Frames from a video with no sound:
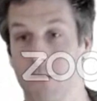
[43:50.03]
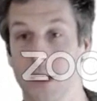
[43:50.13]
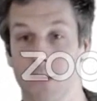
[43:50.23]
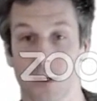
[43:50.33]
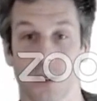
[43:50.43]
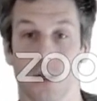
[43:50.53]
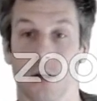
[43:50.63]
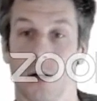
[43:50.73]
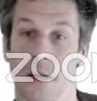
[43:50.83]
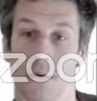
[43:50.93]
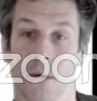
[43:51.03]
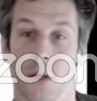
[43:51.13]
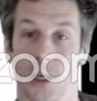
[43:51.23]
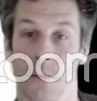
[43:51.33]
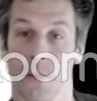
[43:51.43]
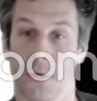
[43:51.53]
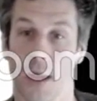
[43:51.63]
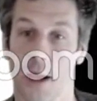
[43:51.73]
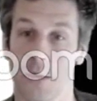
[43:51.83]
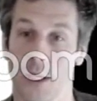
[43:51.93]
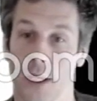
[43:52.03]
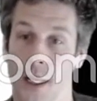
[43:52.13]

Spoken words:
vice versa, or ship it around.